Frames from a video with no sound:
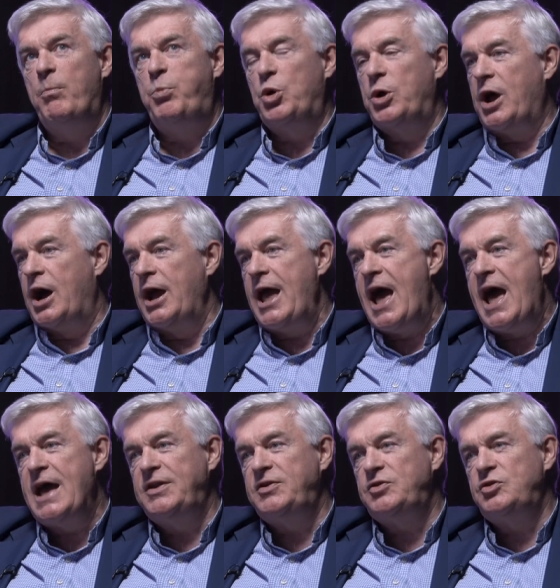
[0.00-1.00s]
But I
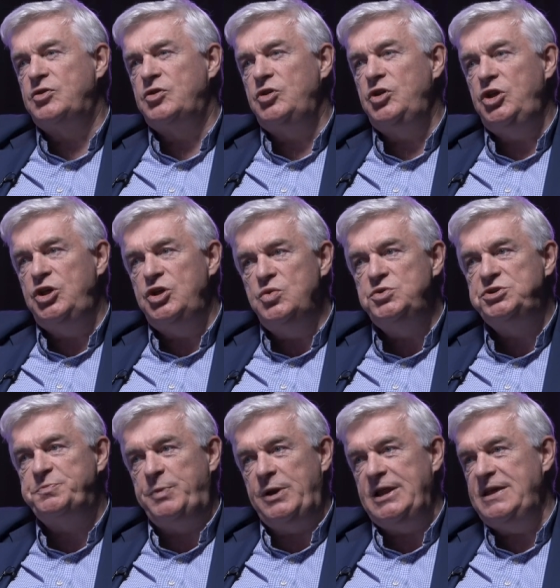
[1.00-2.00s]
had
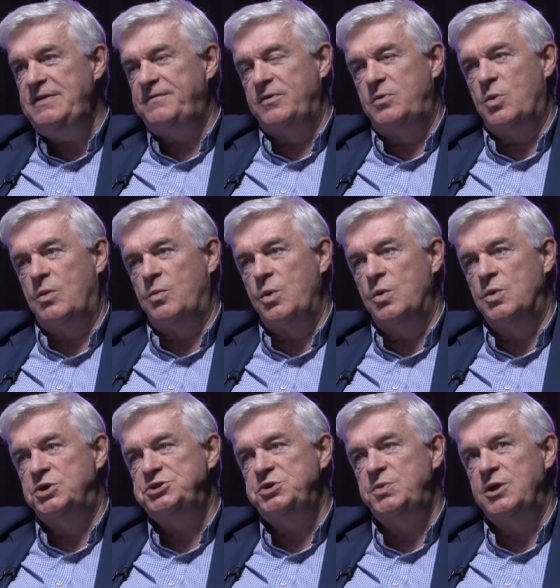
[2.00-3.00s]
huge belief in what we
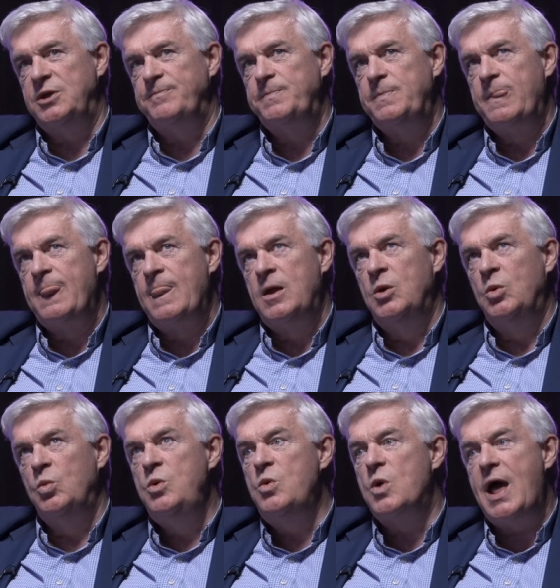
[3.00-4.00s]
were doing.
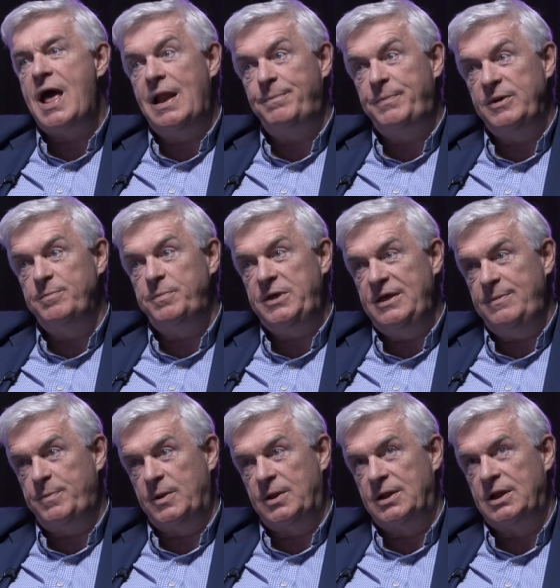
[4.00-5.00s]
We were helping
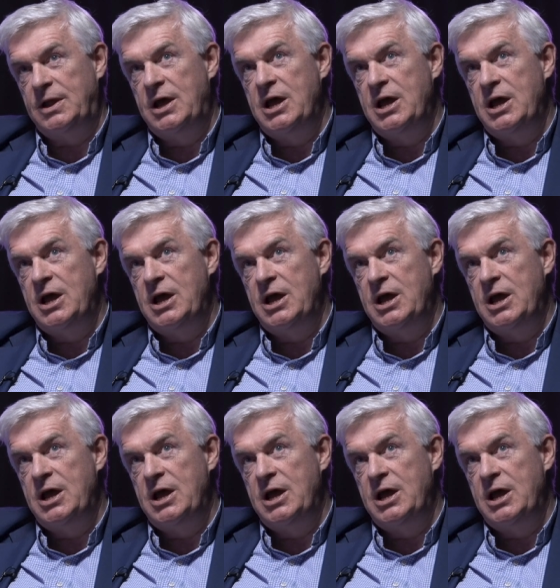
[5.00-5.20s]
people.